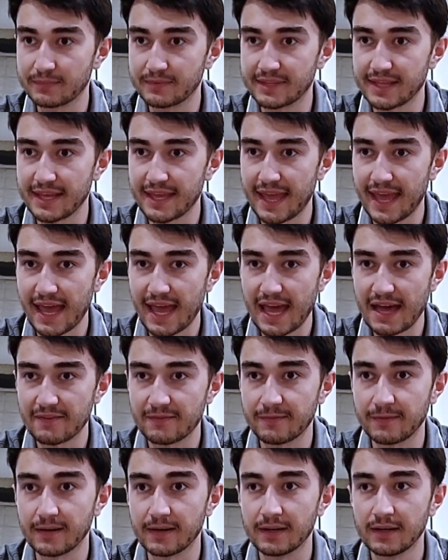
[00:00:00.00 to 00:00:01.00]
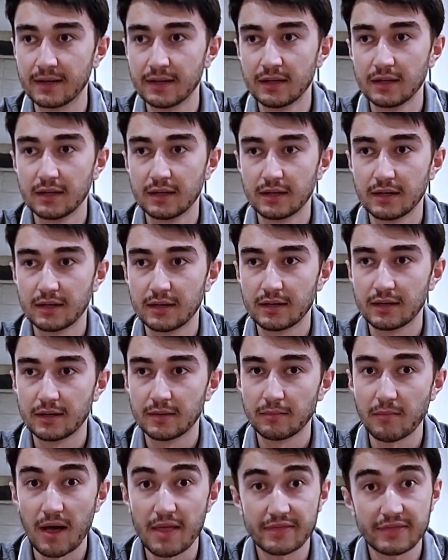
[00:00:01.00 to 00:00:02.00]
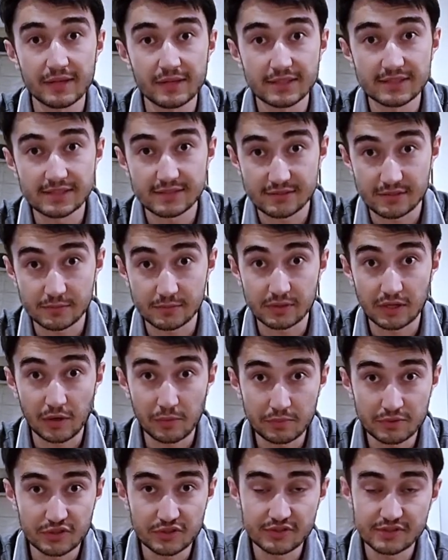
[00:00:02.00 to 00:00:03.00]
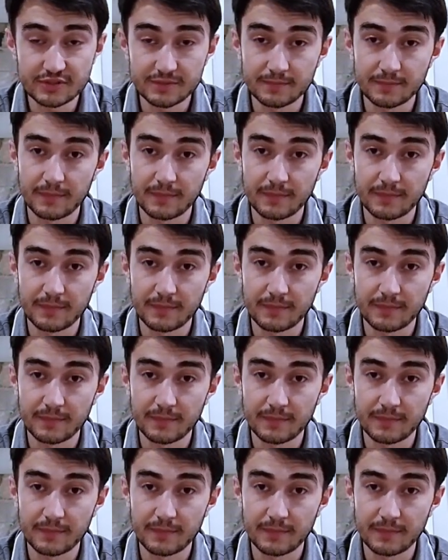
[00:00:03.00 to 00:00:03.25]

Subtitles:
they have monthly subscriptions,